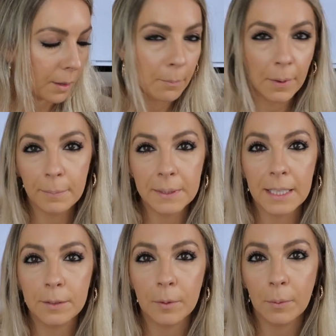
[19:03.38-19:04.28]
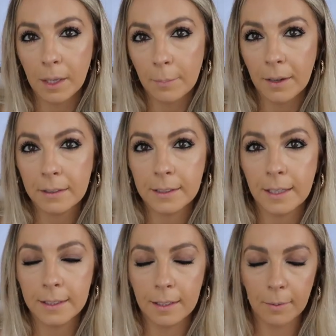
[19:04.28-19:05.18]
a bit obsessed with wicker
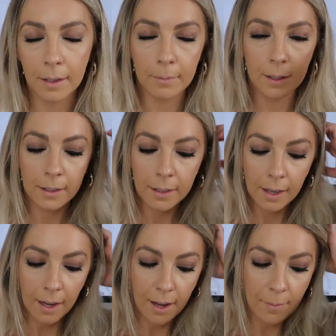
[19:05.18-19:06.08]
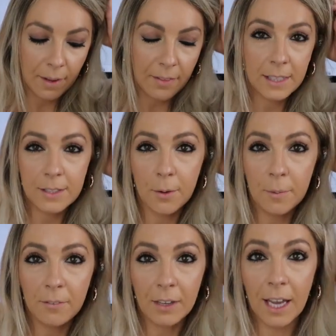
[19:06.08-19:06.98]
baskets at the moment, and this
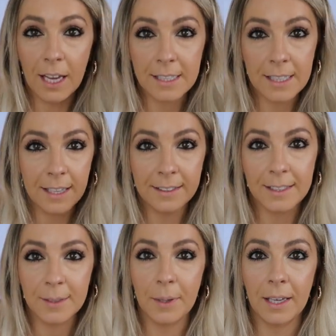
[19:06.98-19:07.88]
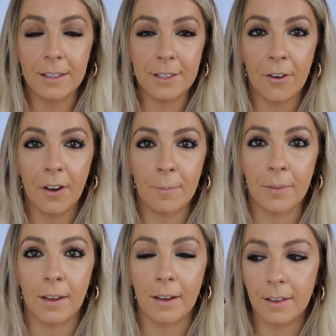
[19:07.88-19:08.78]
time of year tends to be the time
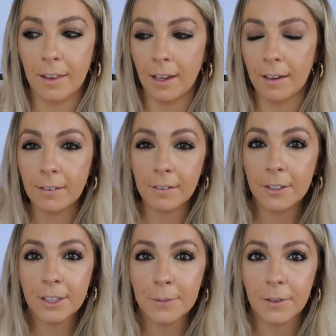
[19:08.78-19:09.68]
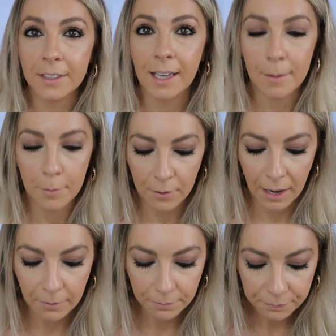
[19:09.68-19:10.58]
that I think, oh, I just want to get them all
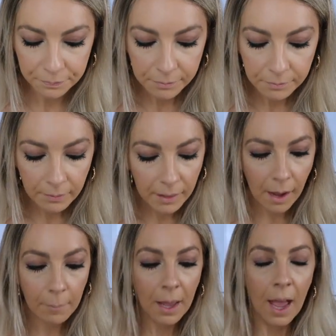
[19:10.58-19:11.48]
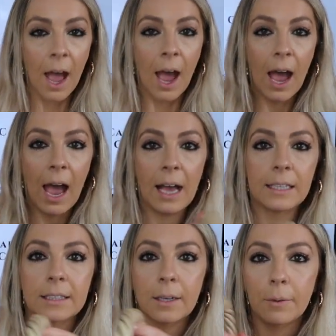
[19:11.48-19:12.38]
out.
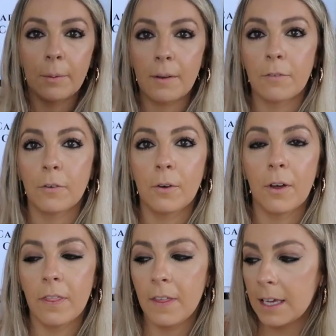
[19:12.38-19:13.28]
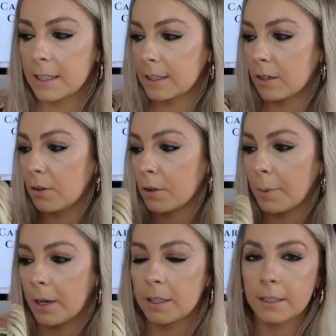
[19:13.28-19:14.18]
And we went for this log
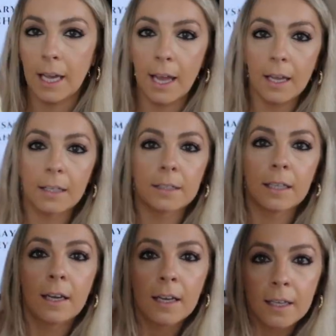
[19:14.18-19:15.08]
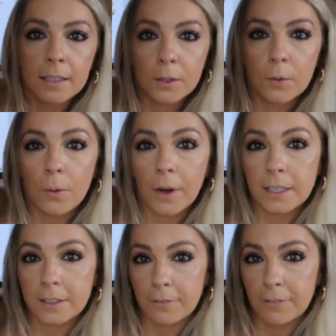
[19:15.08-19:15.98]
basket. It's
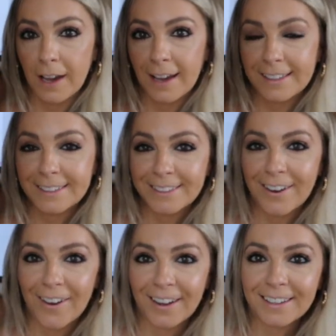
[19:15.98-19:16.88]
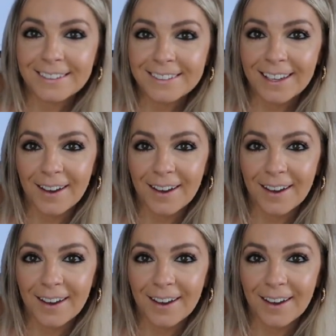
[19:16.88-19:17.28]
quite a fair size,